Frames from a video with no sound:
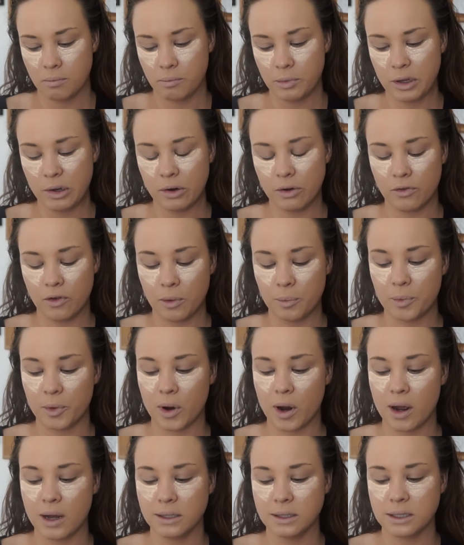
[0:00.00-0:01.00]
Beautiful
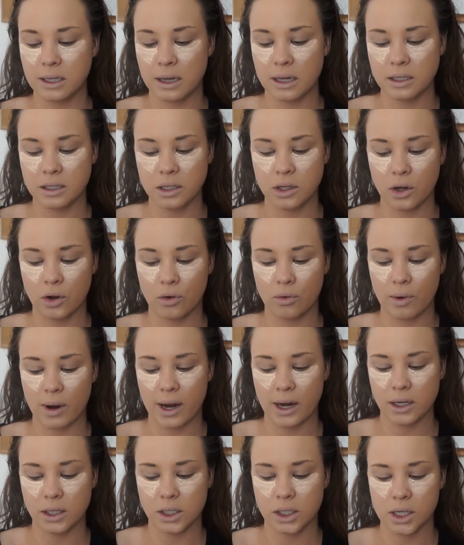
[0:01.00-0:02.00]
Bronze, and this is a
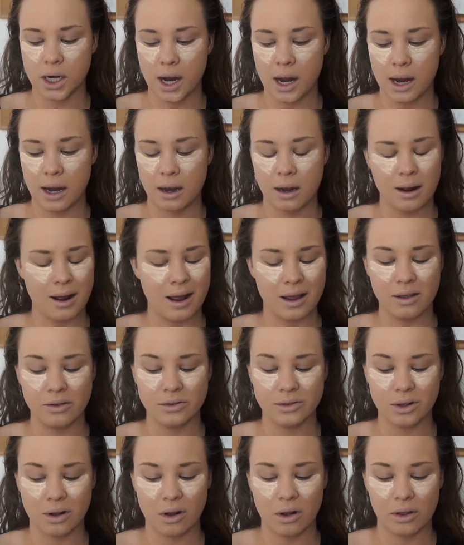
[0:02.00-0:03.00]
great shade I
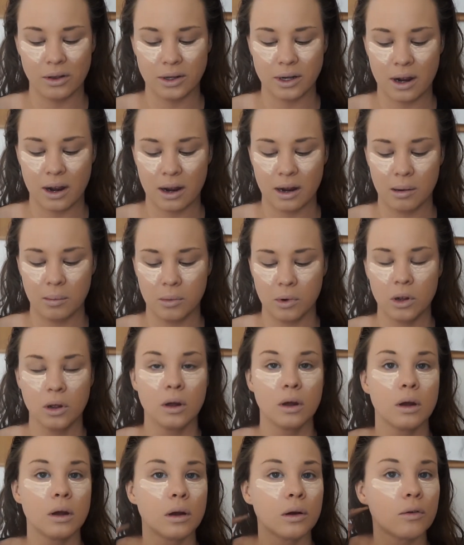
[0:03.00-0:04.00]
use all the time
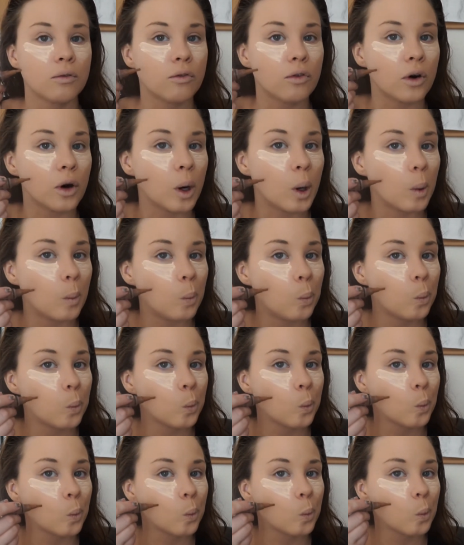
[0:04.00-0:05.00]
for
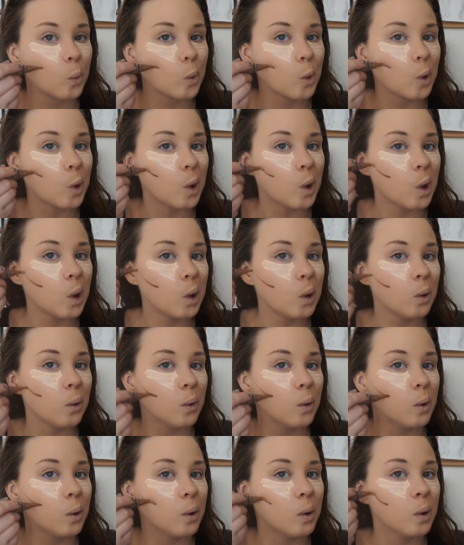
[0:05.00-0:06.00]

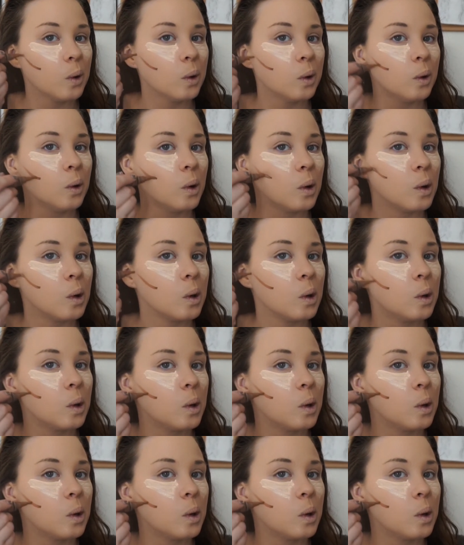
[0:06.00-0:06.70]
contour.